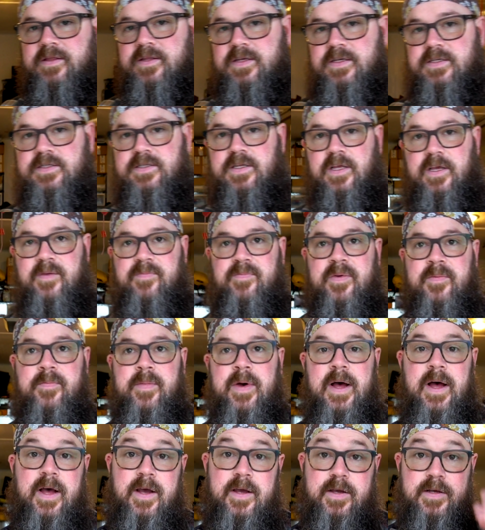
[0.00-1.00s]
this sleeping
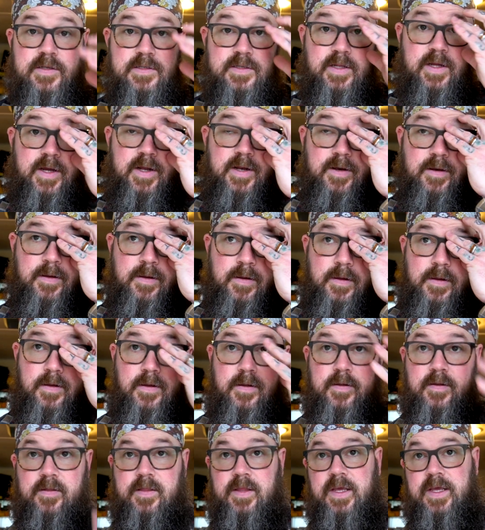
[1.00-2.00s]
bag is that
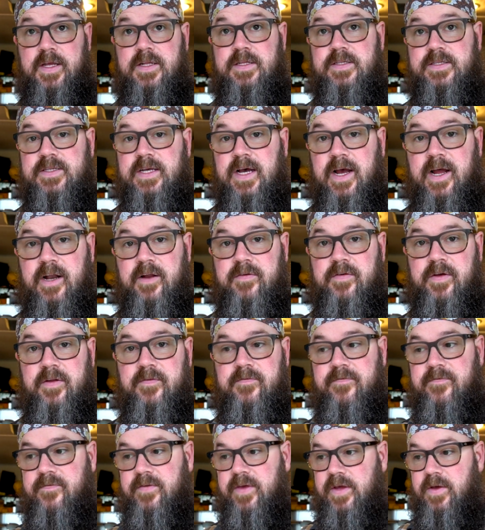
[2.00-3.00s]
the inside of it
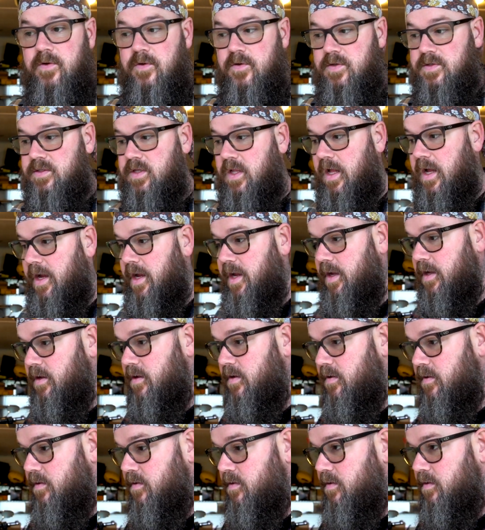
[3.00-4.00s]
feels
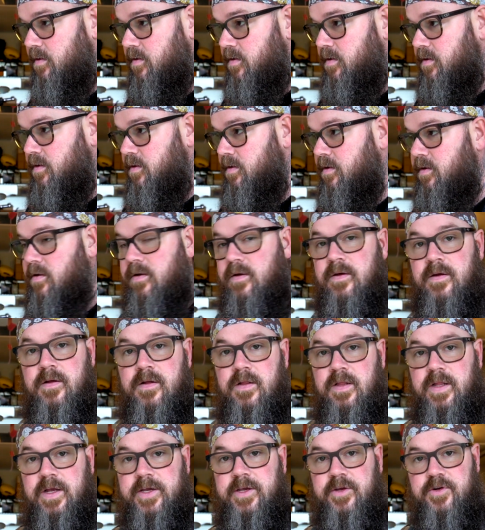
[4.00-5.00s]
like
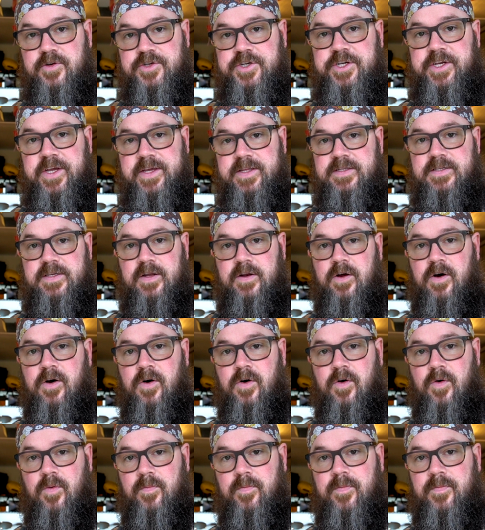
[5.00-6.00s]
your sheets at
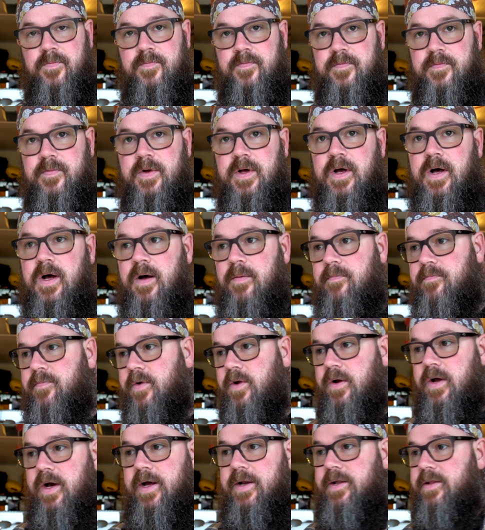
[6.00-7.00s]
home. You're
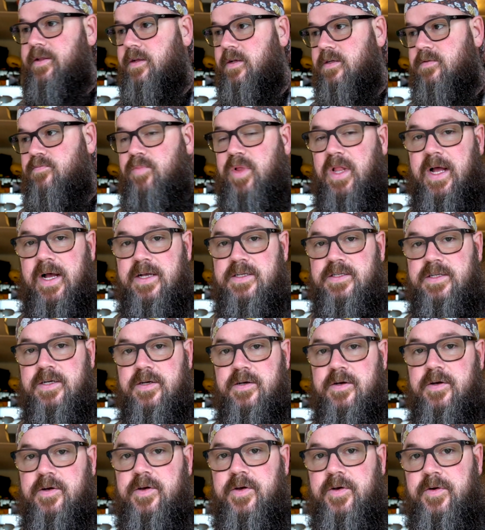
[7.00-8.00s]
not in this plastic
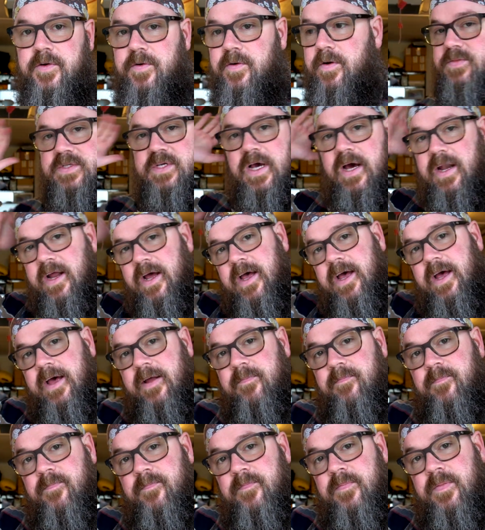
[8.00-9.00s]
cocoon. It's got a
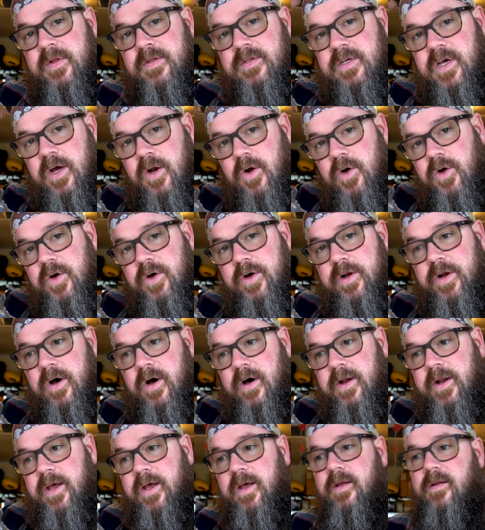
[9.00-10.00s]
head, it's got a hood
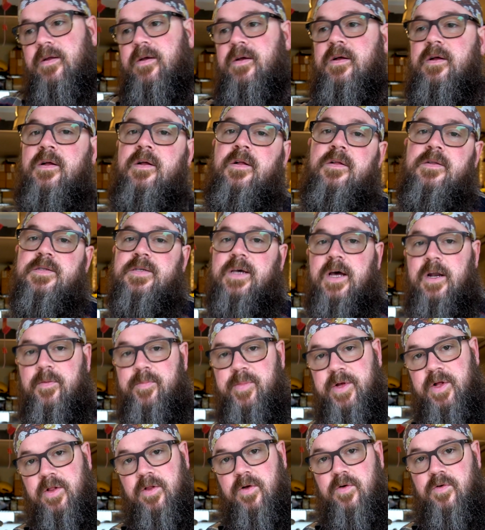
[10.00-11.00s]
on it, it's got a
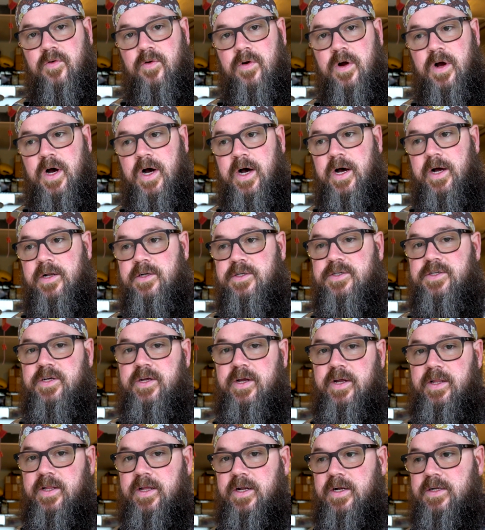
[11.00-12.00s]
pillow garage,
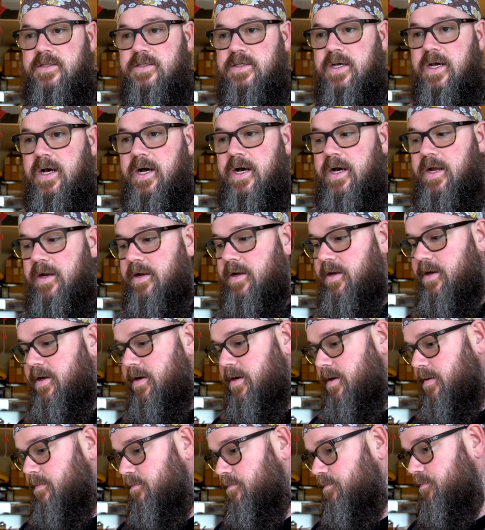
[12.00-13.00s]
and then it's got
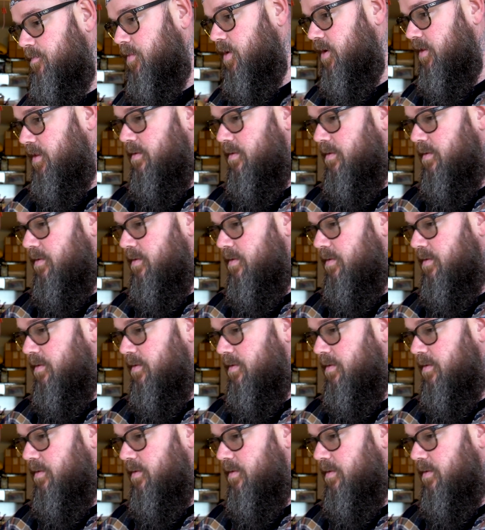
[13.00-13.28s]
on